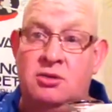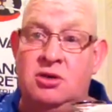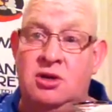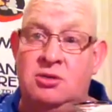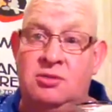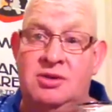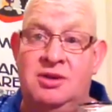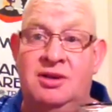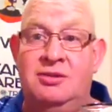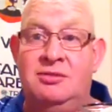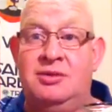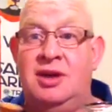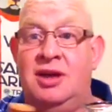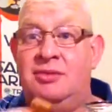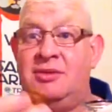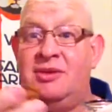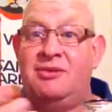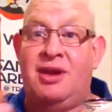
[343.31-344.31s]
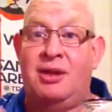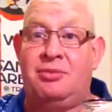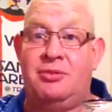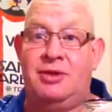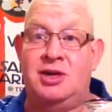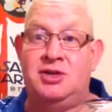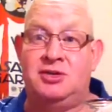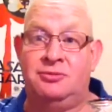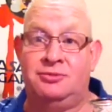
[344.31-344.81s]
You don't want no
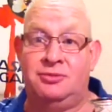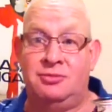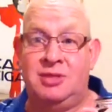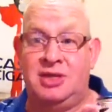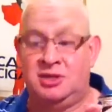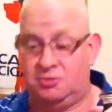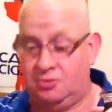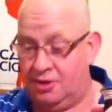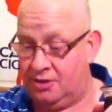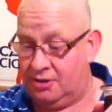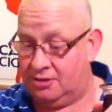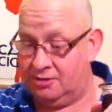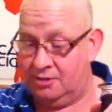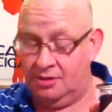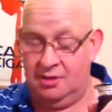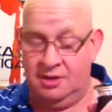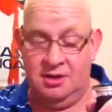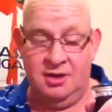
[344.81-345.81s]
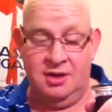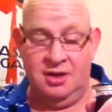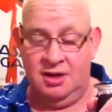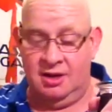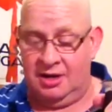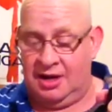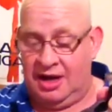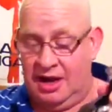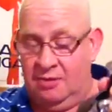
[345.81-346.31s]
evaporation from this one.
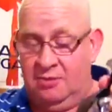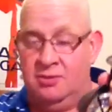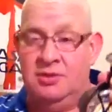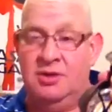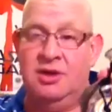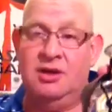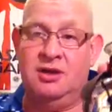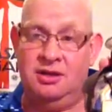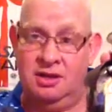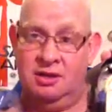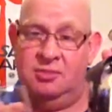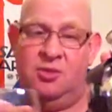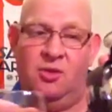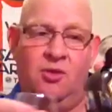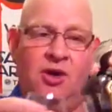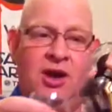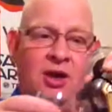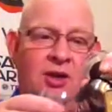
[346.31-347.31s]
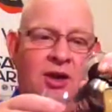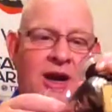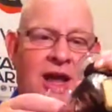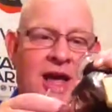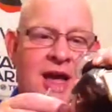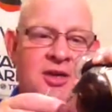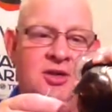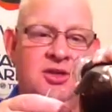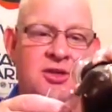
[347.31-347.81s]
Now, I'm going to pour a little
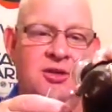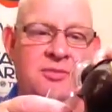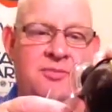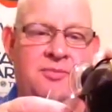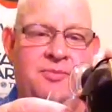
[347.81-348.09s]
glass.